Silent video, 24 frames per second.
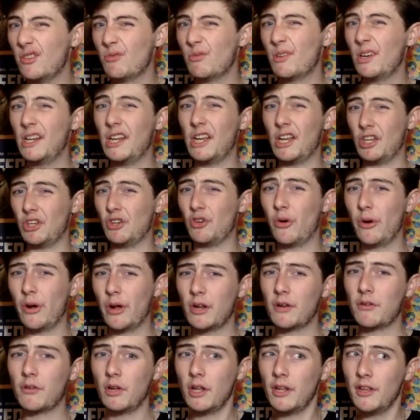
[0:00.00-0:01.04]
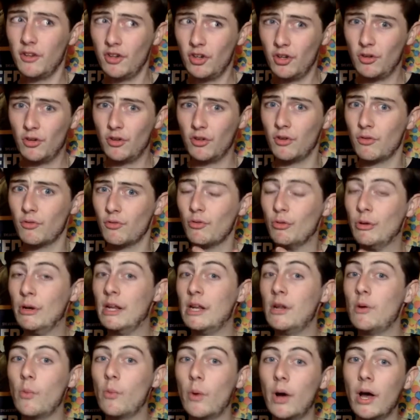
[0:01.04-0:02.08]
really enjoy her in the role. I think she does it
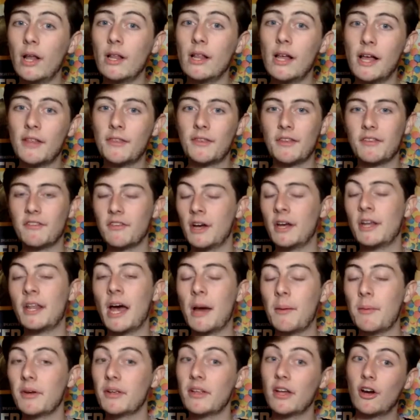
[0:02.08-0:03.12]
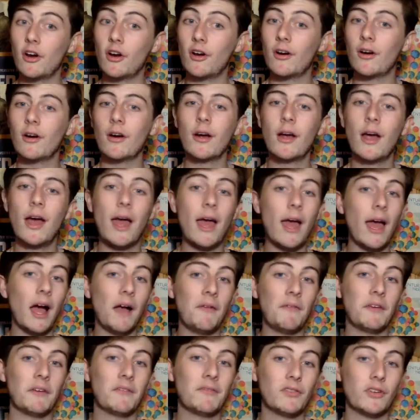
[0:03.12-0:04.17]
really well. And the dynamic that her and
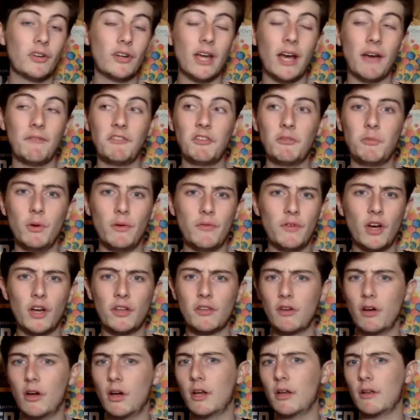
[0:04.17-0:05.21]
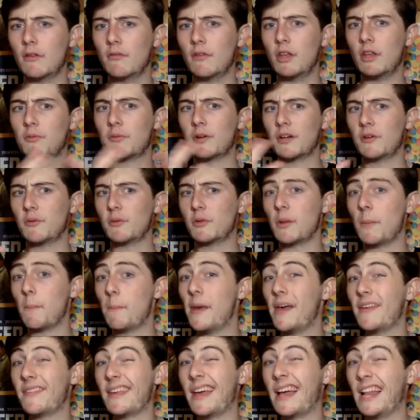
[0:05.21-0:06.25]
Nick Fury have in this movie, I thought is probably one of the
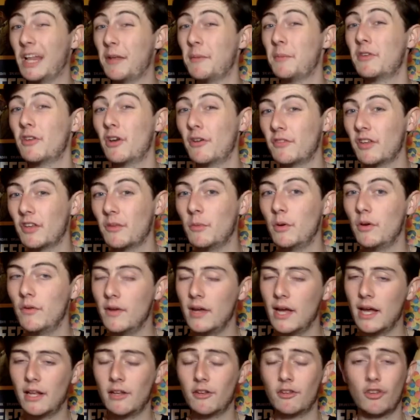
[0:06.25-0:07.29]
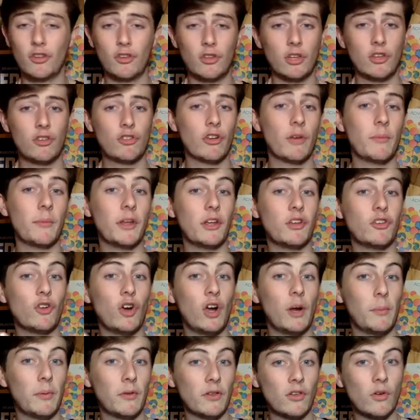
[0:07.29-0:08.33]
best elements of this movie. And it's just extremely
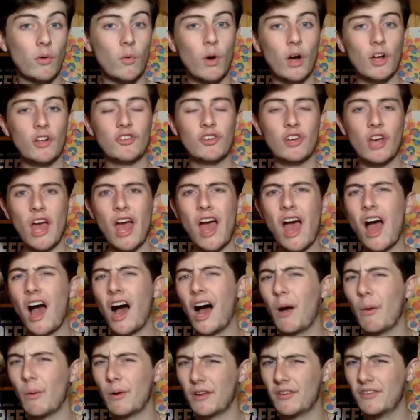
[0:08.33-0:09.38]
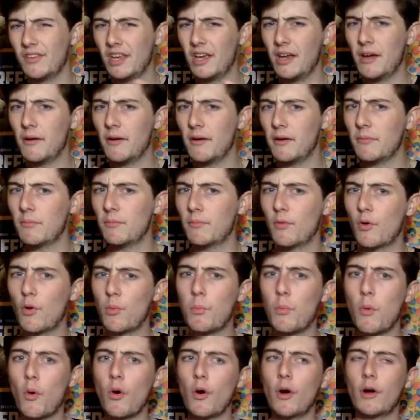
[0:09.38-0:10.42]
enjoyable to watch. I want to see it
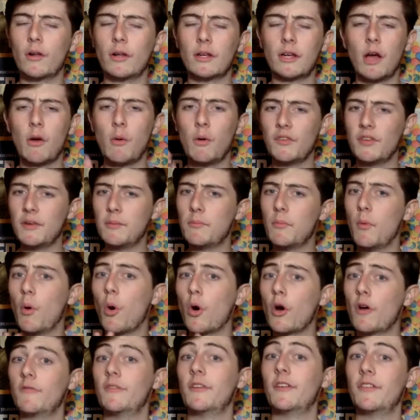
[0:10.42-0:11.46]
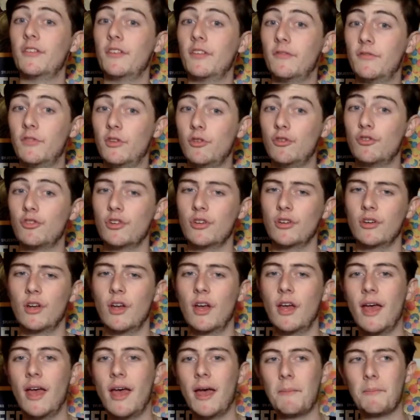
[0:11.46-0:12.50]
more. Like, I want to see more of this in the future.
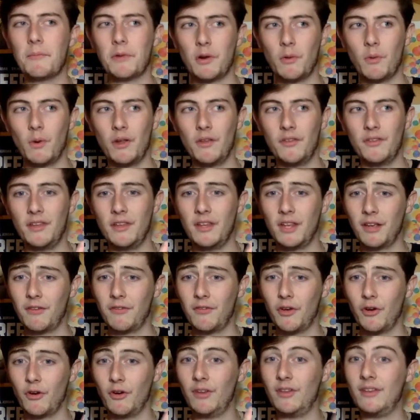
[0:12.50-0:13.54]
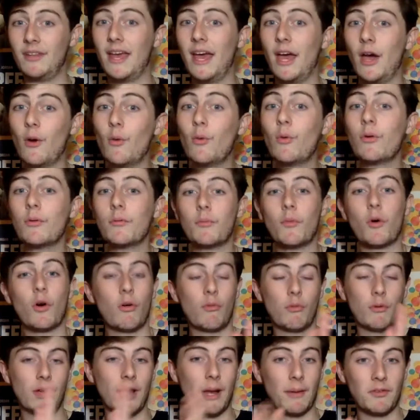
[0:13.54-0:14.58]
But I want to see Nick Fury now, more
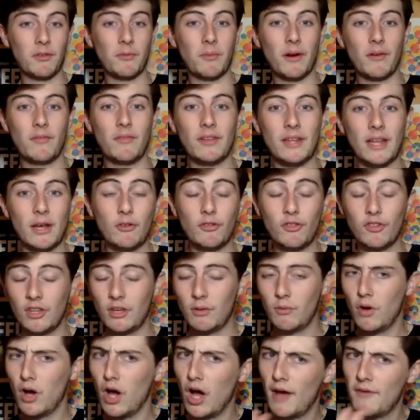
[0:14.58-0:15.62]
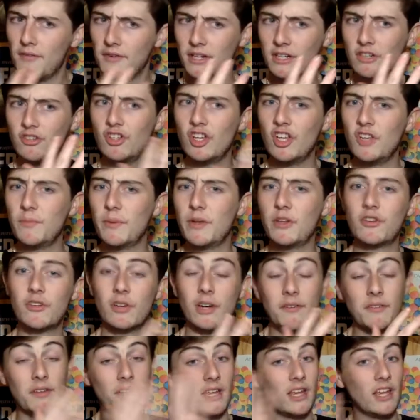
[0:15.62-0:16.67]
with Captain Marvel now, to see what everything she's been through,
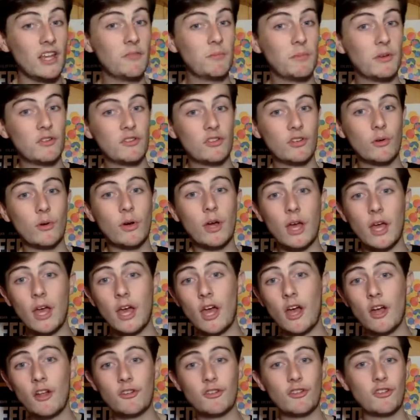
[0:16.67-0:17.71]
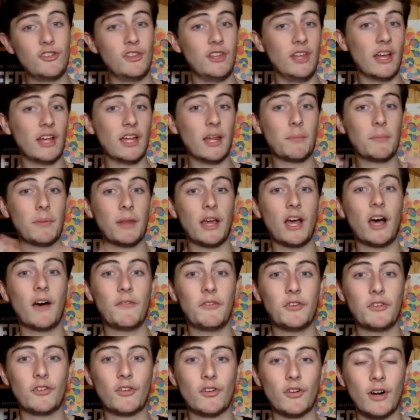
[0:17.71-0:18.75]
everything he's been through, just see how they play off
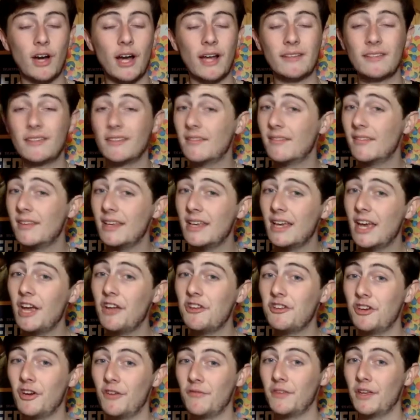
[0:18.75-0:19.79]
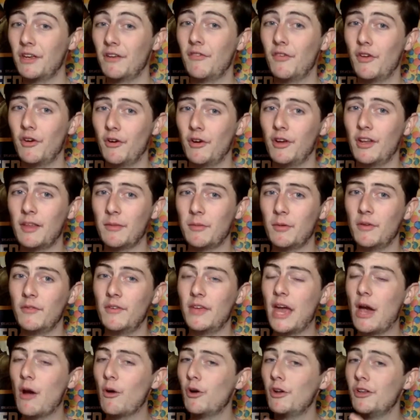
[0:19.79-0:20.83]
each other. And the aging of Nick Fury in this movie,
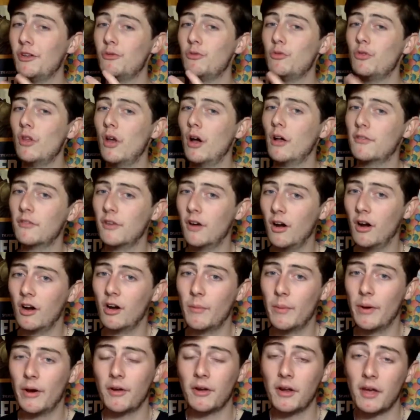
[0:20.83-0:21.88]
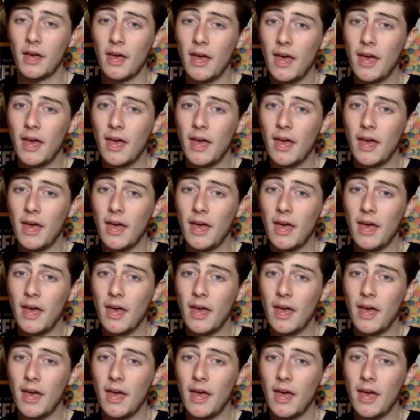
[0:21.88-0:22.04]
how can you not talk about it?